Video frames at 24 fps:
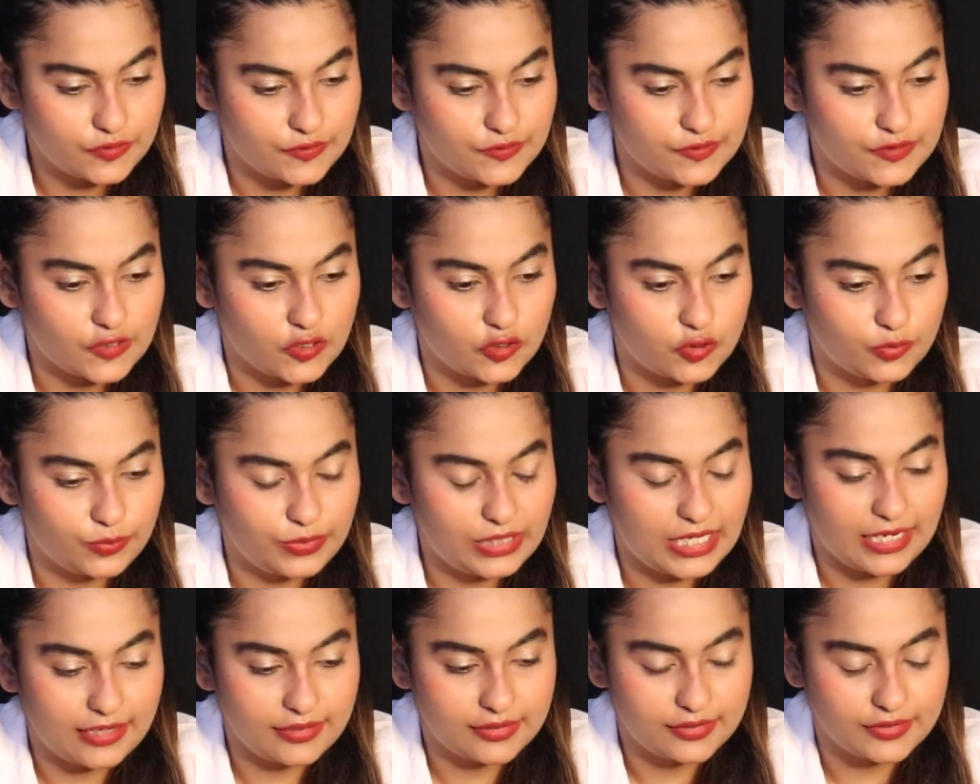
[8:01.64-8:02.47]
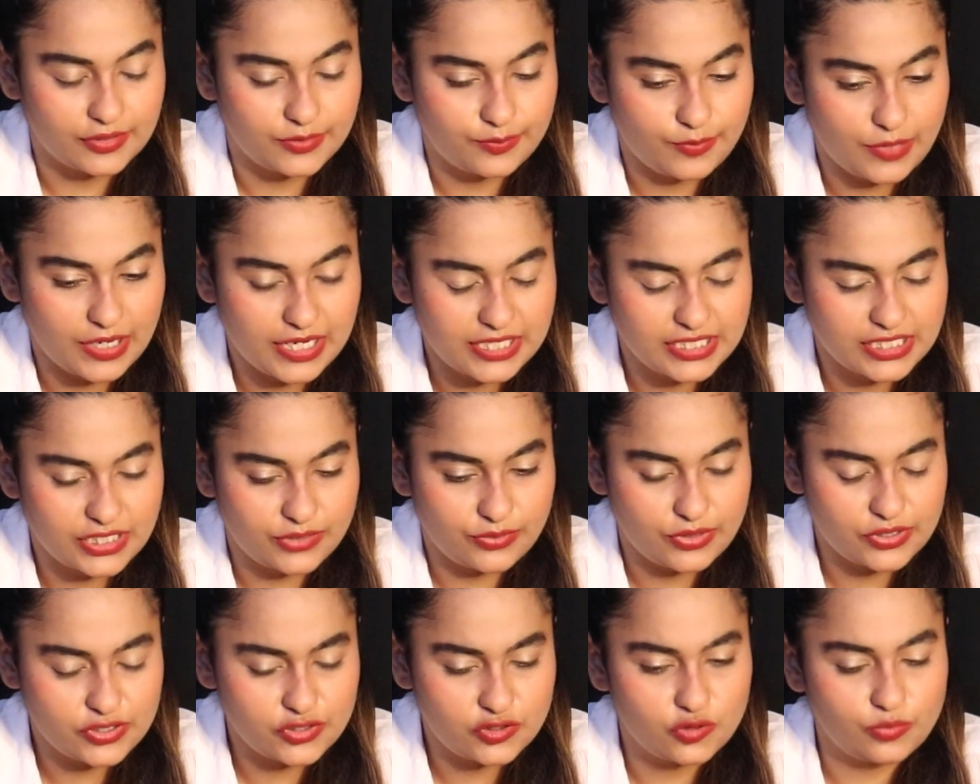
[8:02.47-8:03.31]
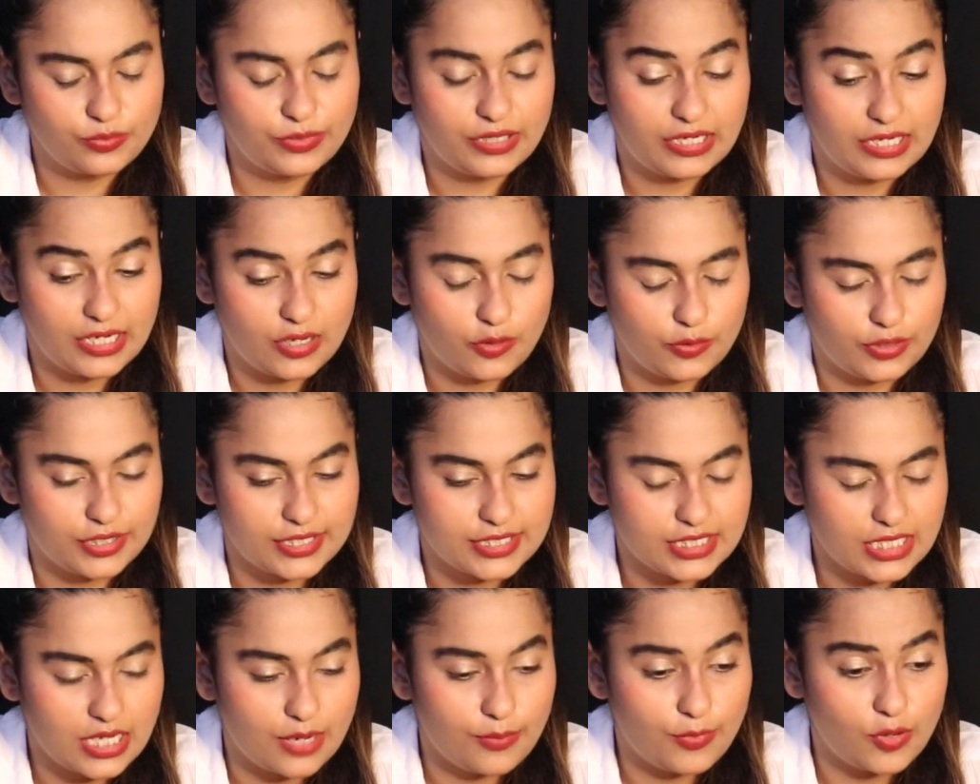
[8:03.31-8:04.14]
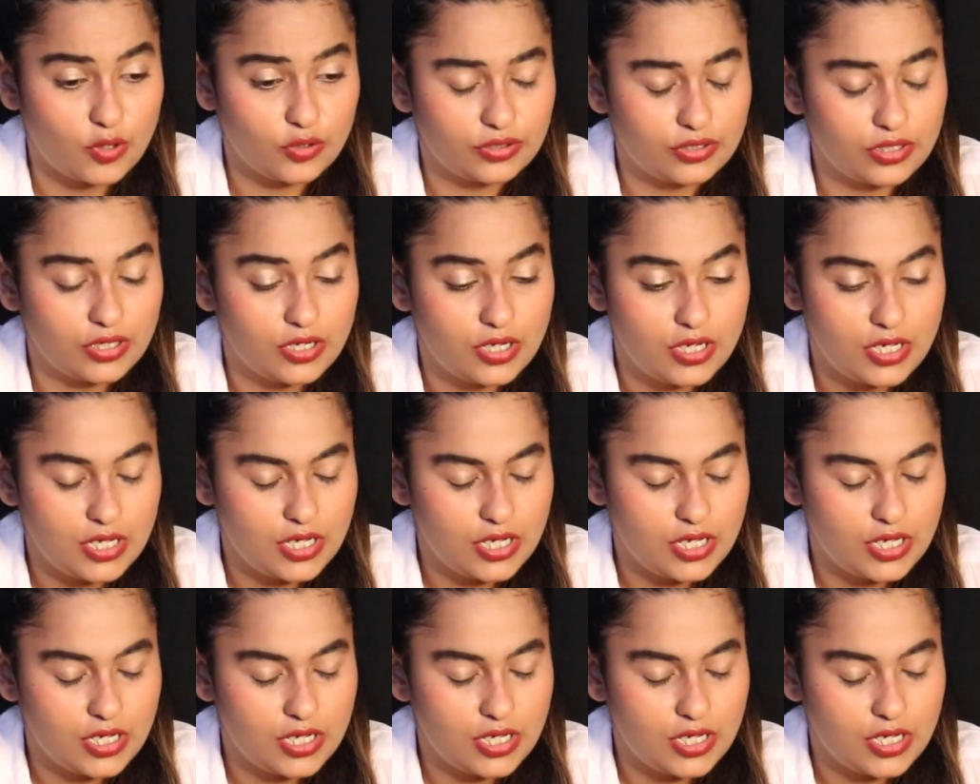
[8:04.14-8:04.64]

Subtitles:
turns out to be like a third party situation to me, and now it has come out.